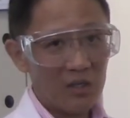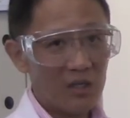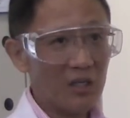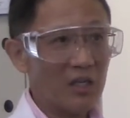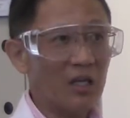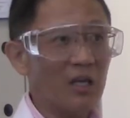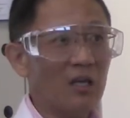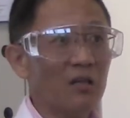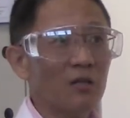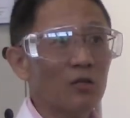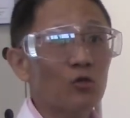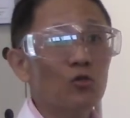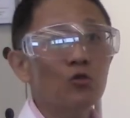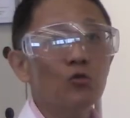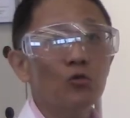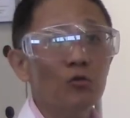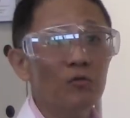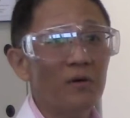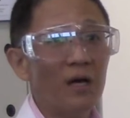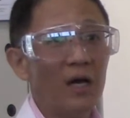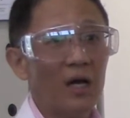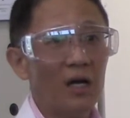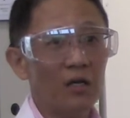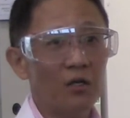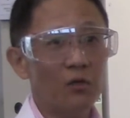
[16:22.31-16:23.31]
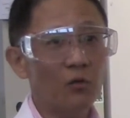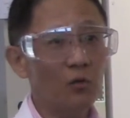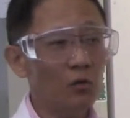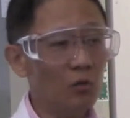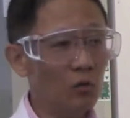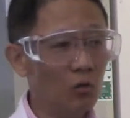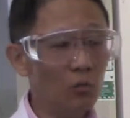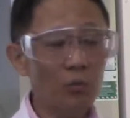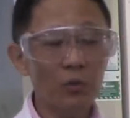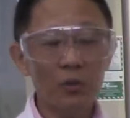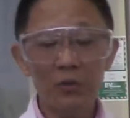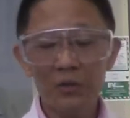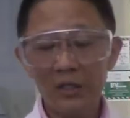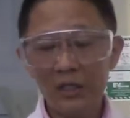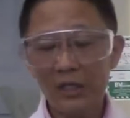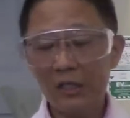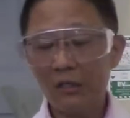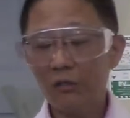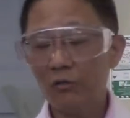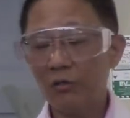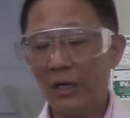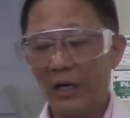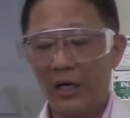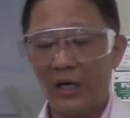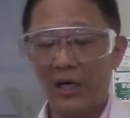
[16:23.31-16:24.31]
And again, the true value, you will
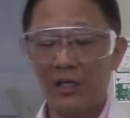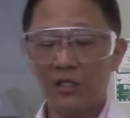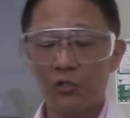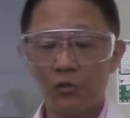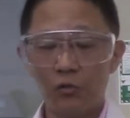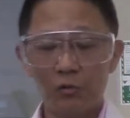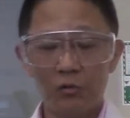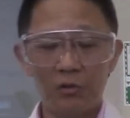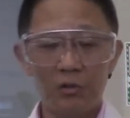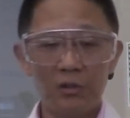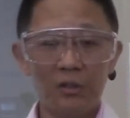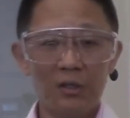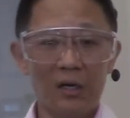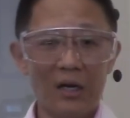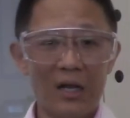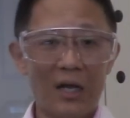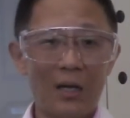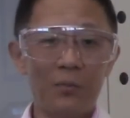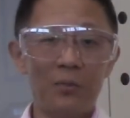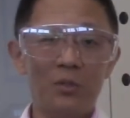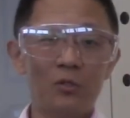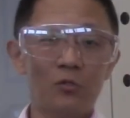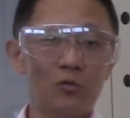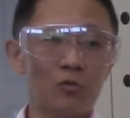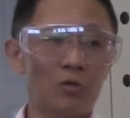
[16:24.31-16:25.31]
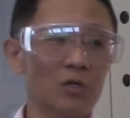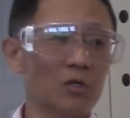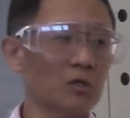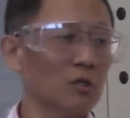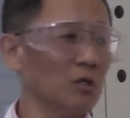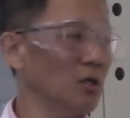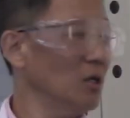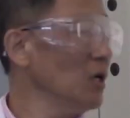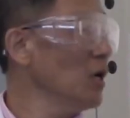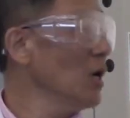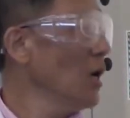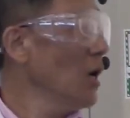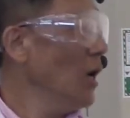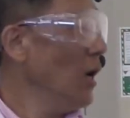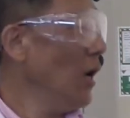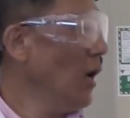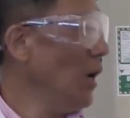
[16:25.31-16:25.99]
need to ask your lab instructor,